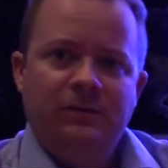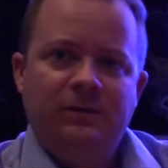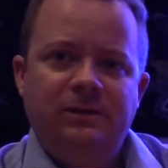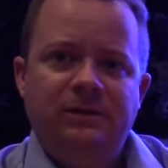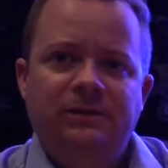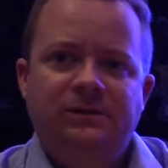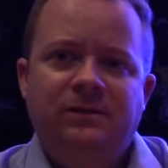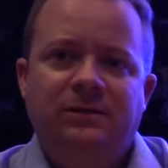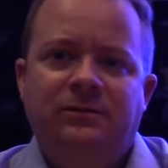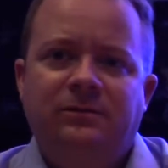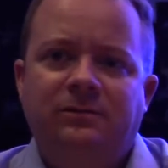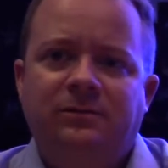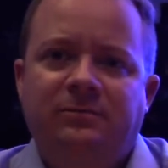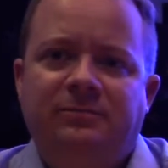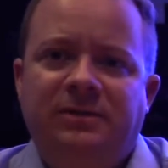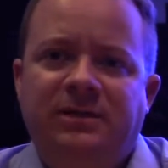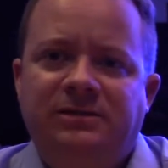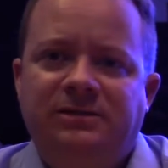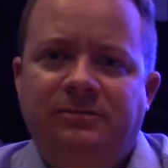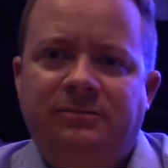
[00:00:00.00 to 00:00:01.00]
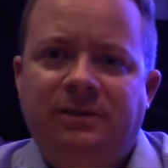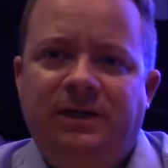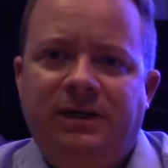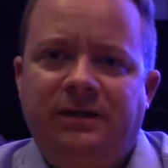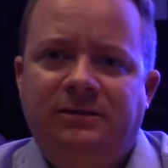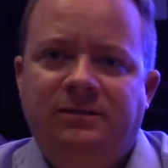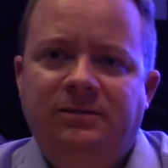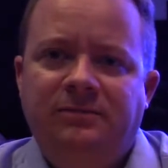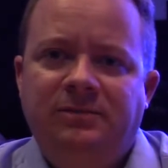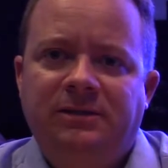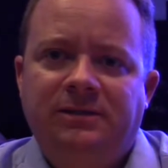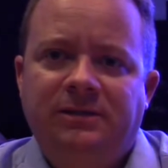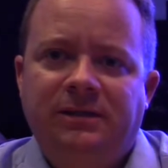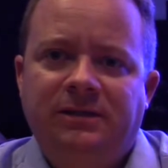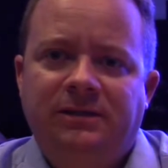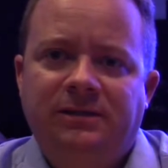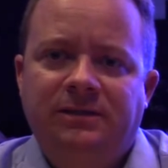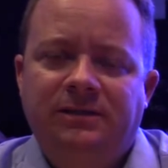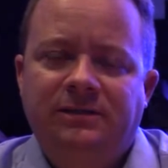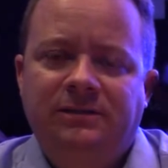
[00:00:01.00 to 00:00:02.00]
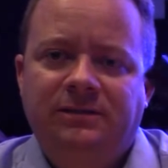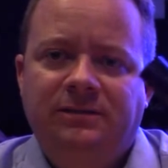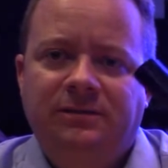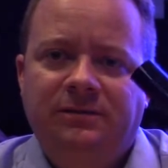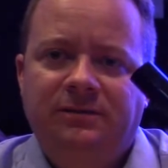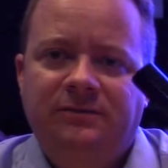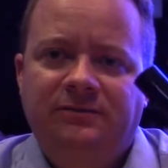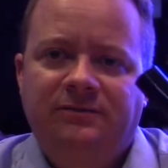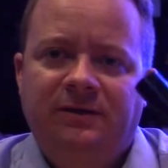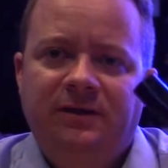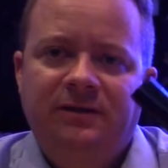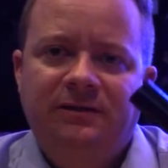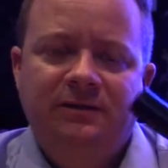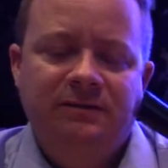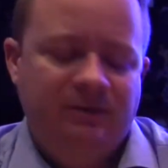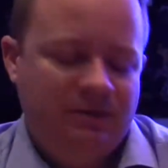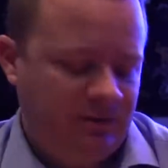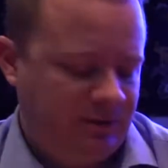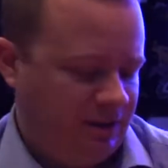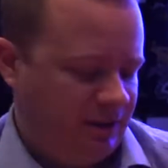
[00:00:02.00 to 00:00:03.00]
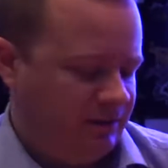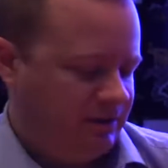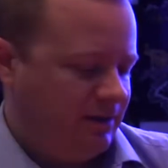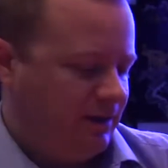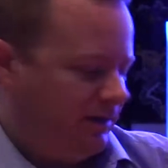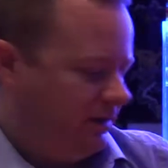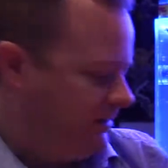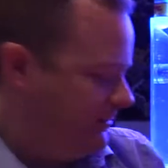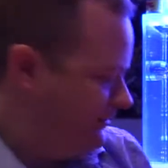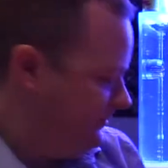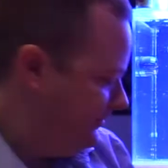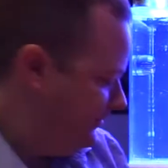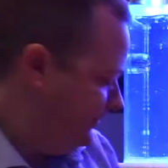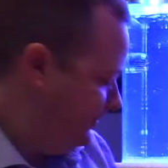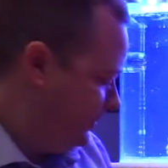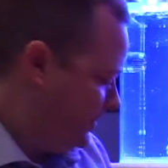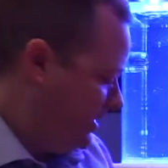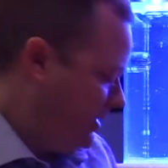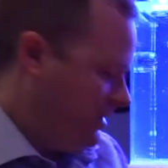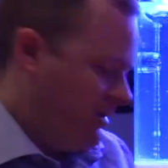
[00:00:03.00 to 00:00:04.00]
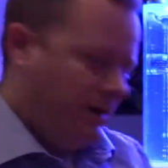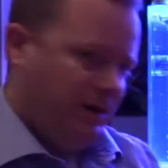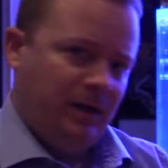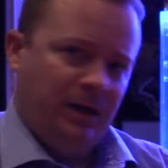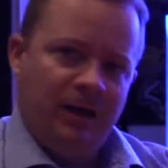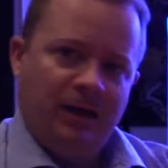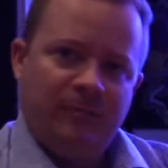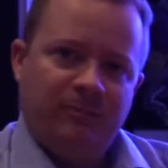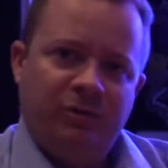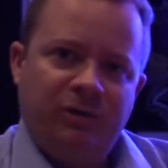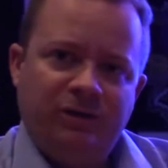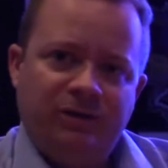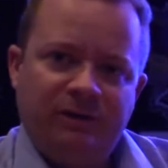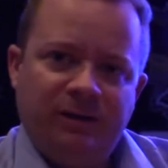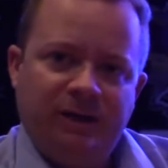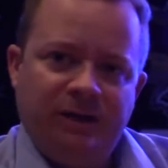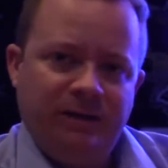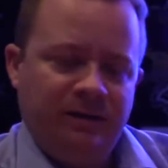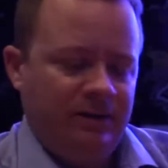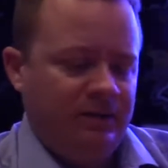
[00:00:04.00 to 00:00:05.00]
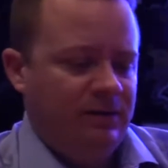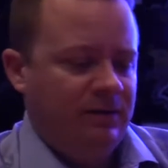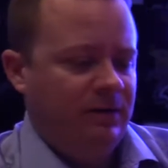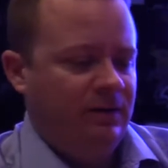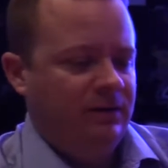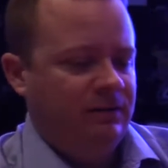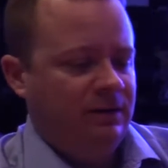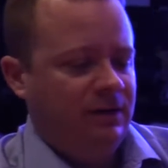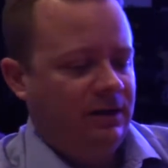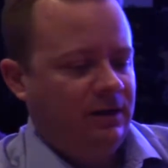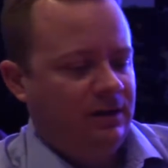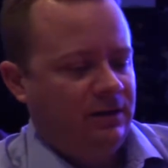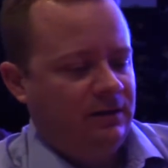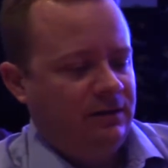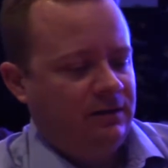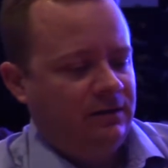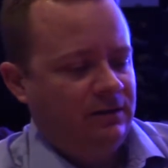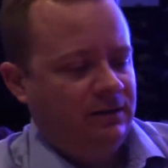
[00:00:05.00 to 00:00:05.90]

is a little piece of black tubing like this. You're gonna find and locate that and put that on the end